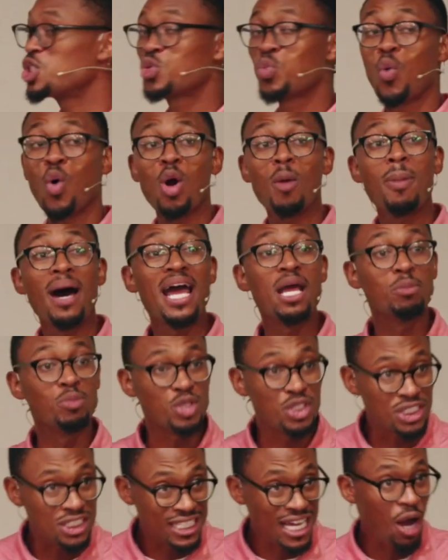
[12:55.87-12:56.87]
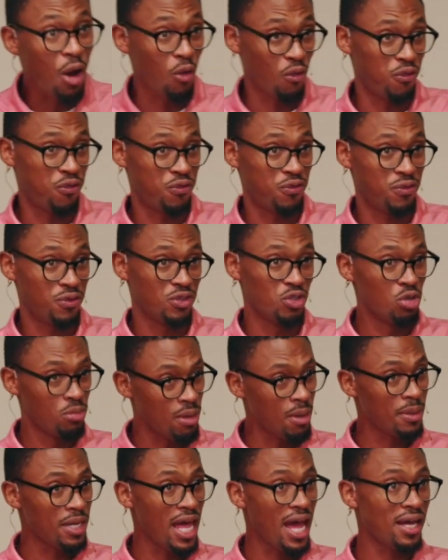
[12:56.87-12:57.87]
He swore by himself.
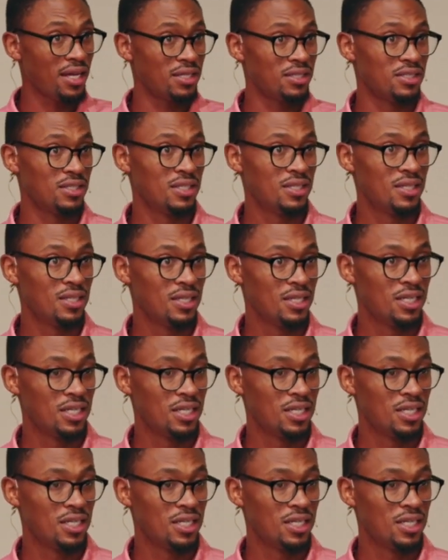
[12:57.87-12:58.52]
You remember that?